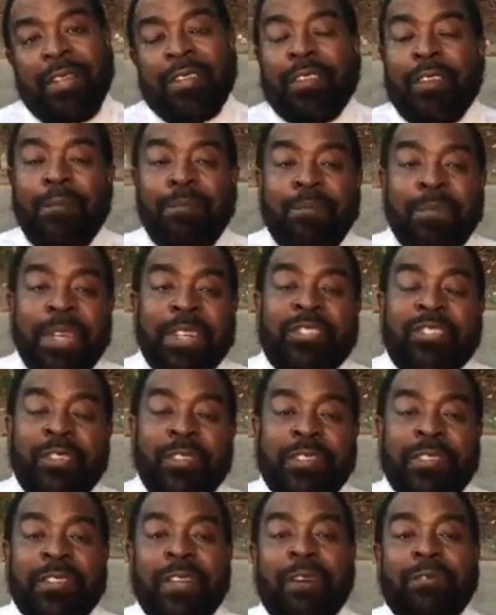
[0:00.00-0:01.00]
Commit
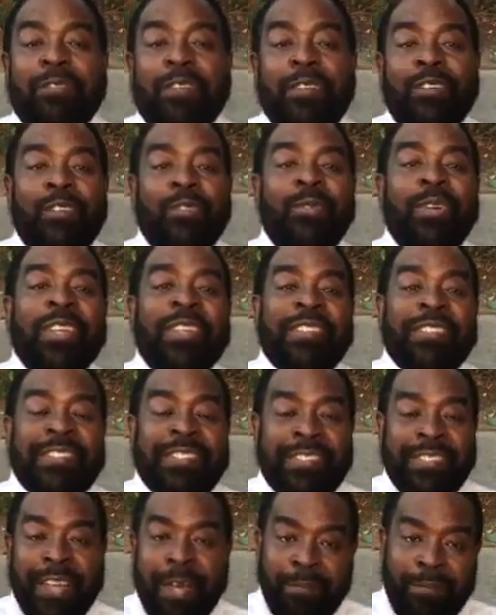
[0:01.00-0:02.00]
yourself to doing
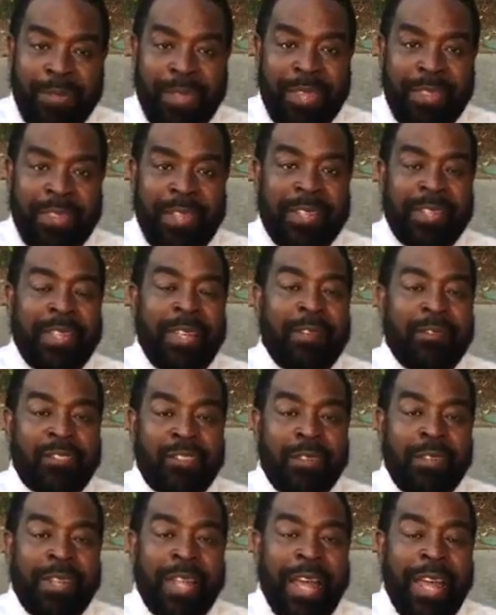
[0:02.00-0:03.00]
something that gives
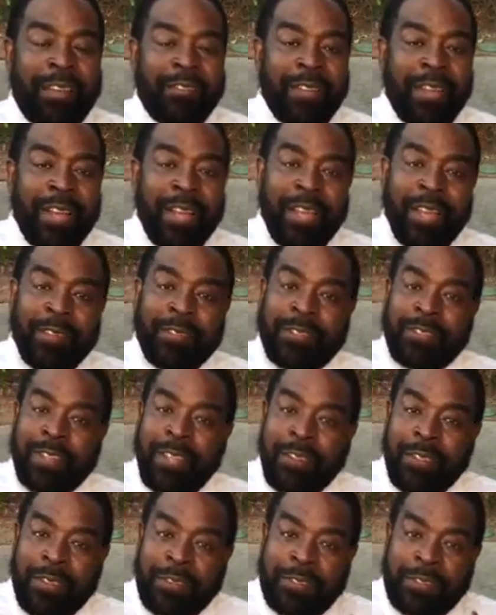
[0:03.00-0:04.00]
your life a
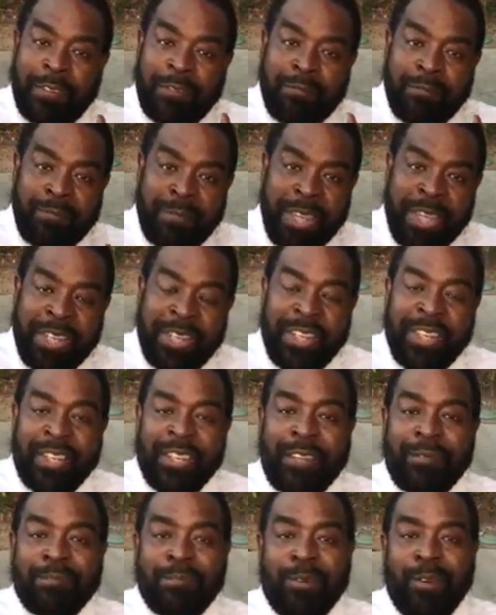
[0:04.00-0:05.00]
sense of meaning
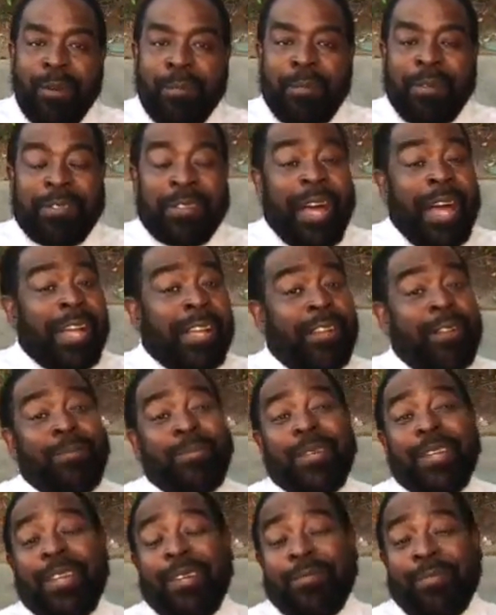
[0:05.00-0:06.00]
and purpose. I
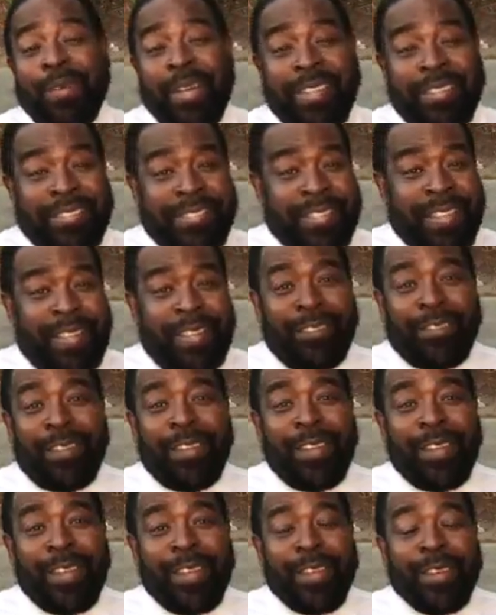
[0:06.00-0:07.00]
committed myself
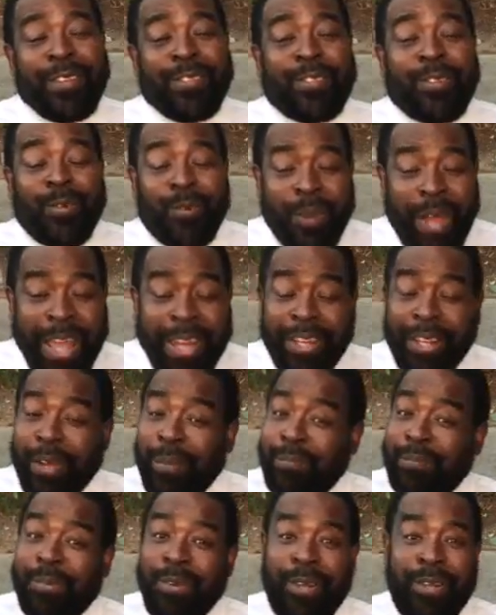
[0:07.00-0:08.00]
to writing a
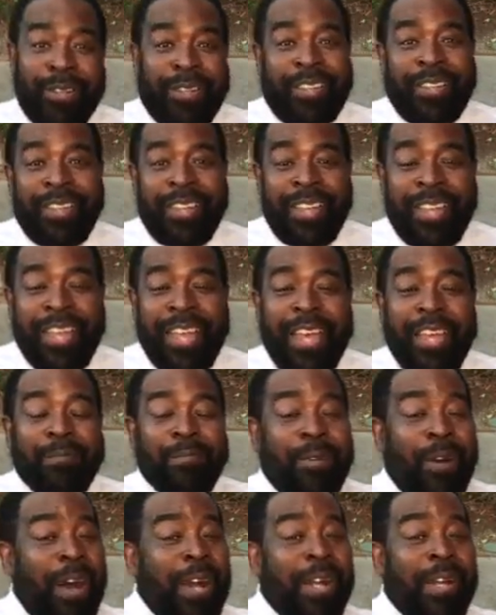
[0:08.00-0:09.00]
book. And
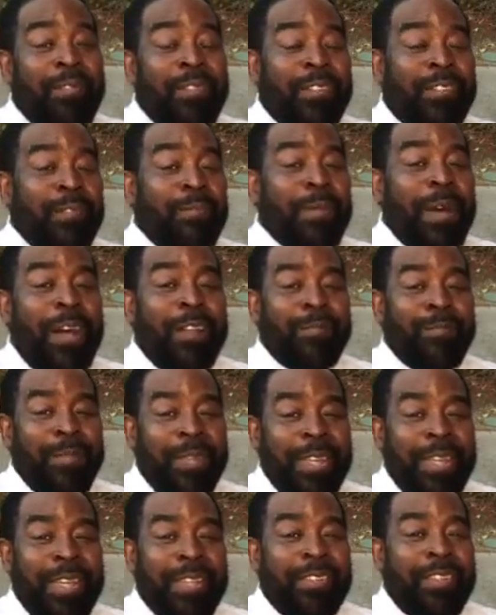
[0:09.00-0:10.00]
part of it's about
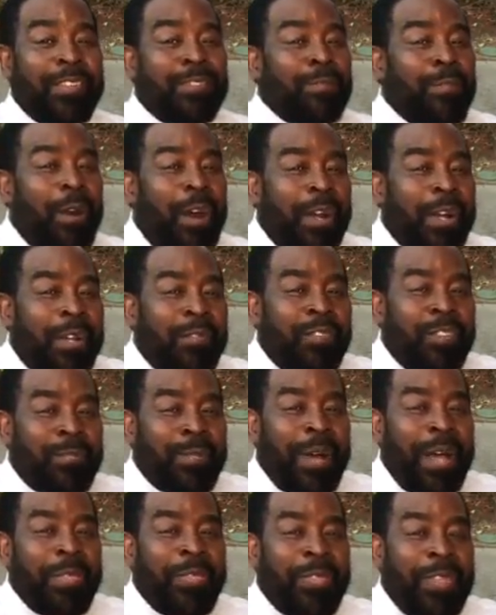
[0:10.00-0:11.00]
me, and just part of it's
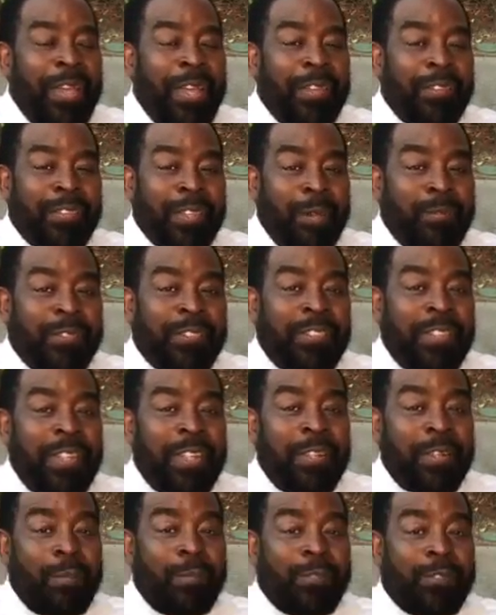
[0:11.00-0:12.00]
about things I've
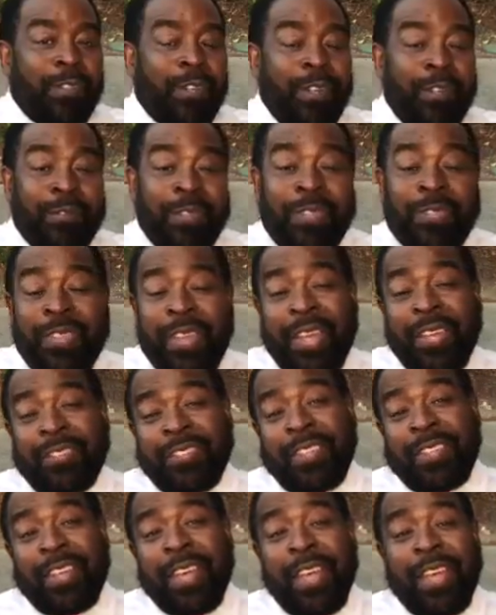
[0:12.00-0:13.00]
seen, observed, and things
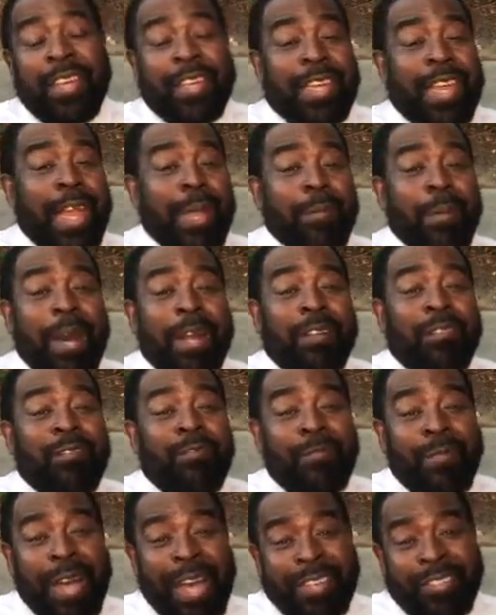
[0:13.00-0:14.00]
that came out of
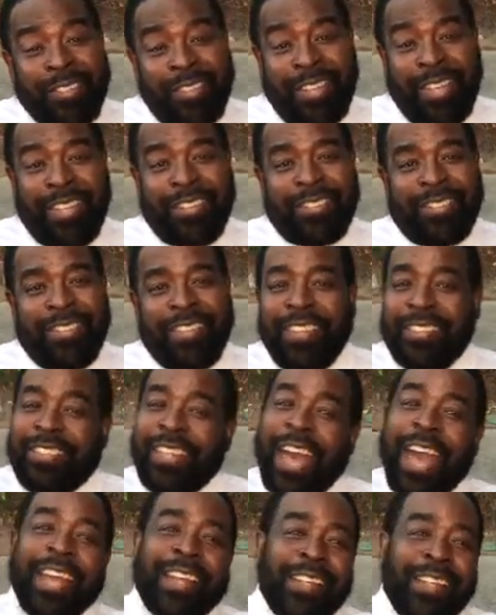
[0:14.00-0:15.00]
imagination. The
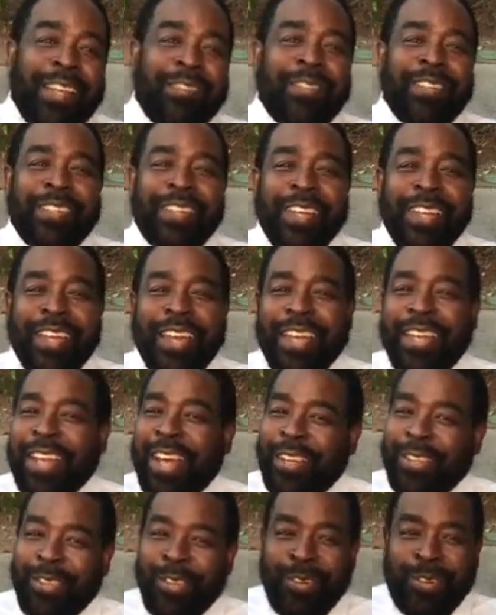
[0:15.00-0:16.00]
title of it, and
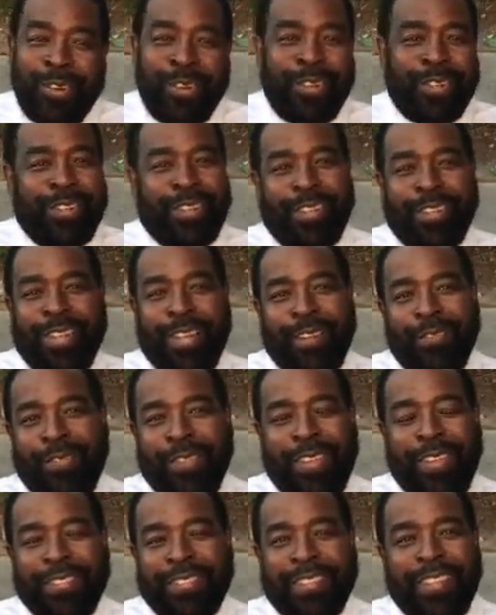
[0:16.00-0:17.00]
now you're going to love
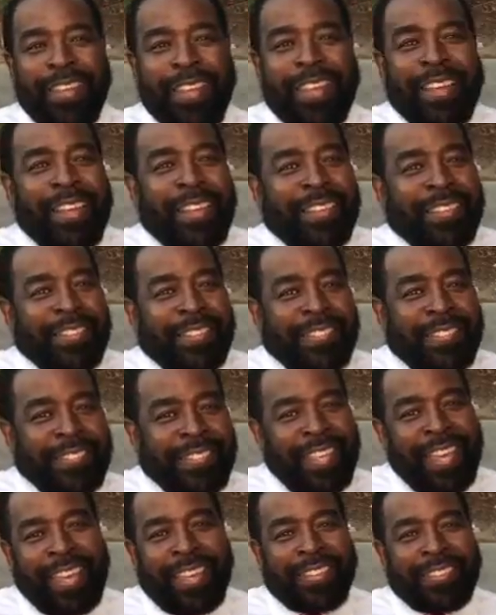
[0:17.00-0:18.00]
this,
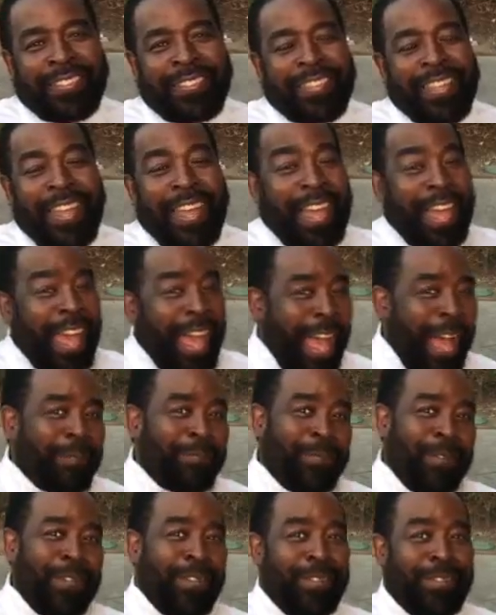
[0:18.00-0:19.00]
Sex
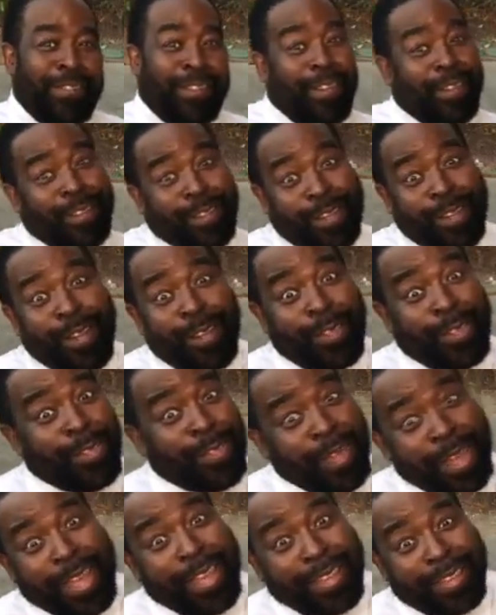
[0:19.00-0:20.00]
Happens. You
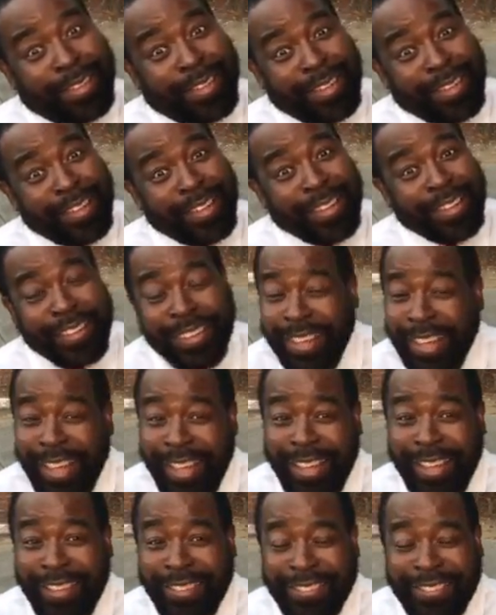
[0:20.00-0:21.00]
think?
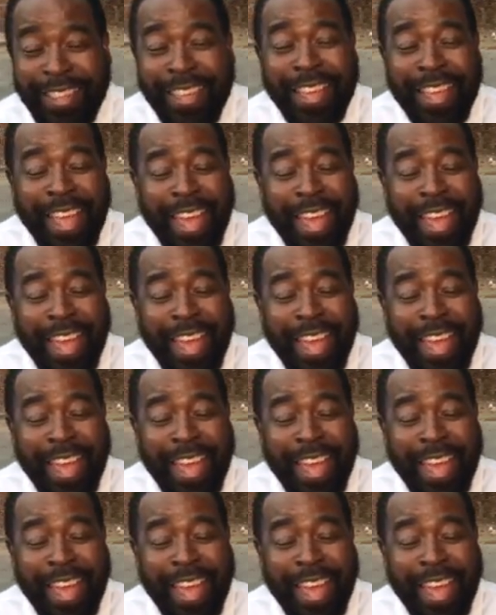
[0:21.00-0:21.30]
Yes.